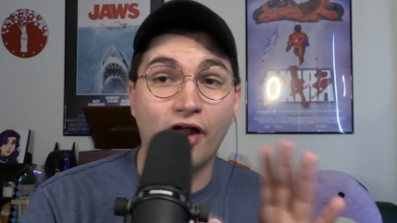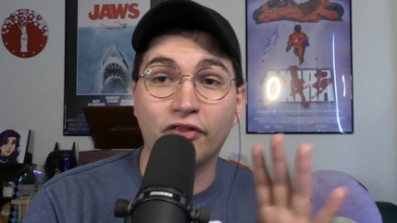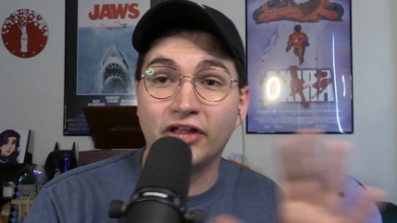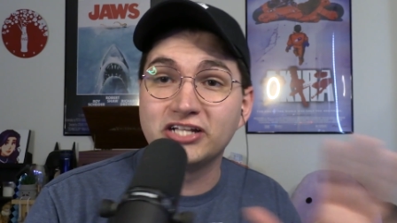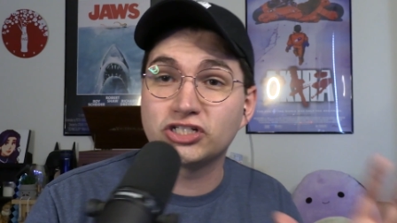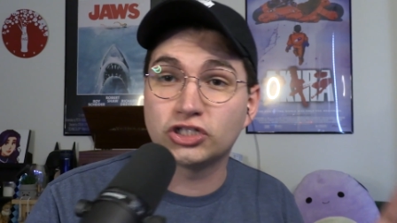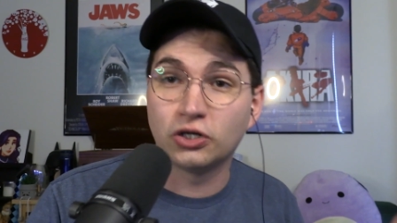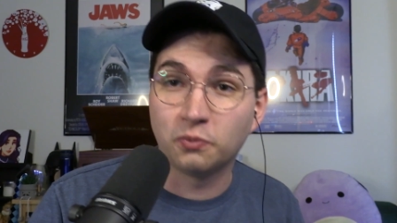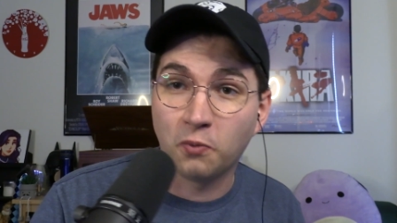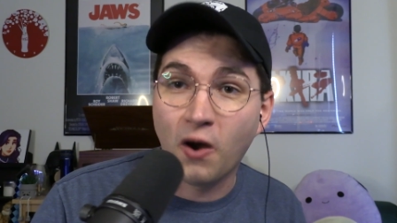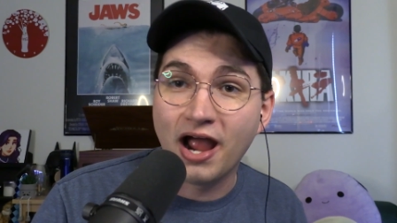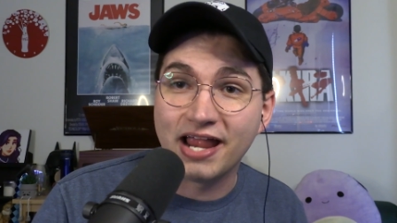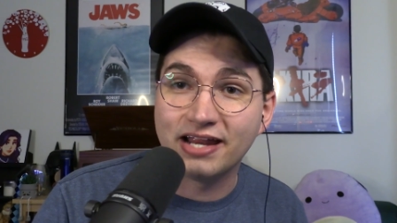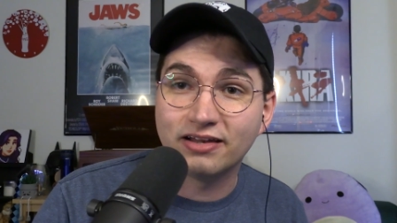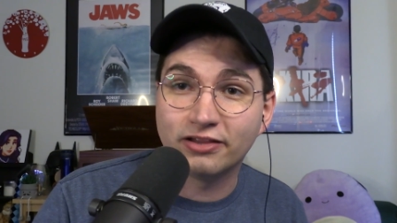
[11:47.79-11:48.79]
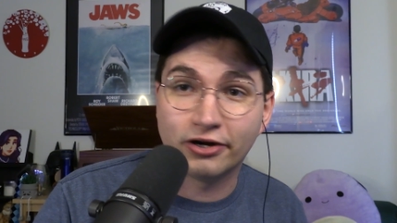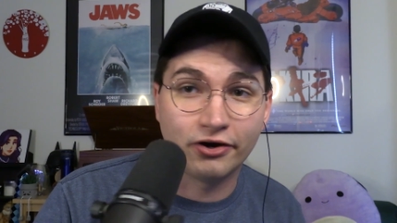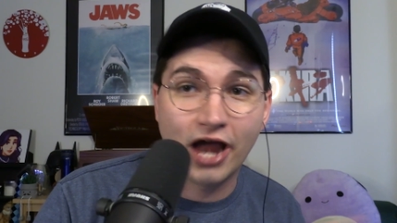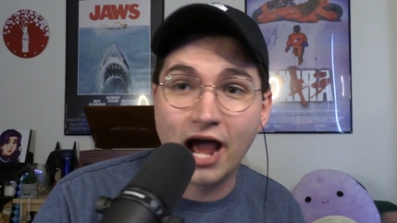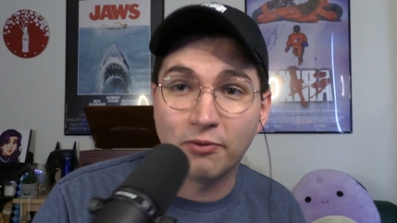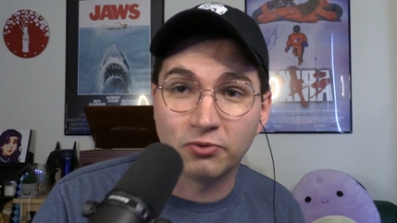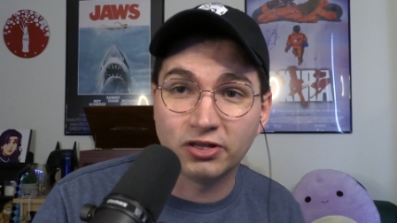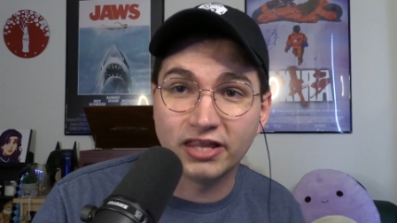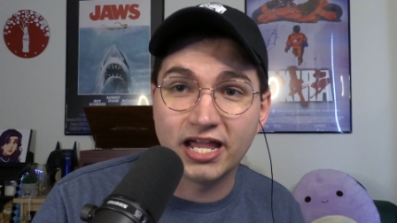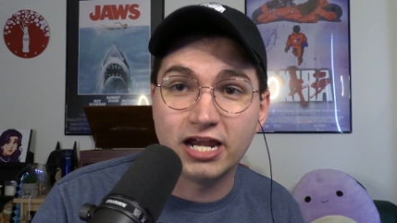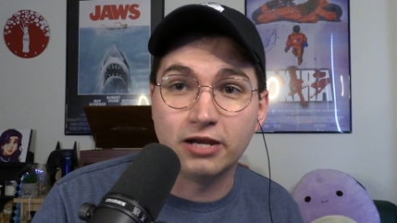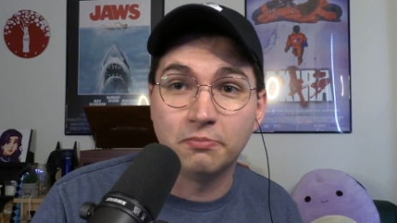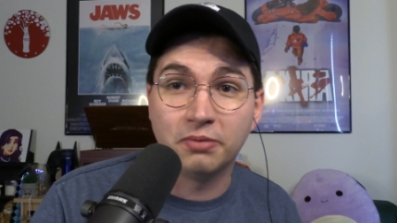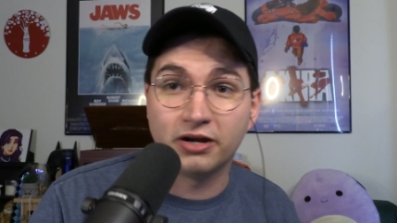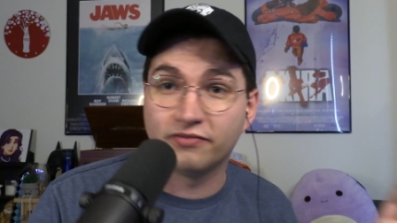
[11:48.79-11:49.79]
unless they're white, they're not related.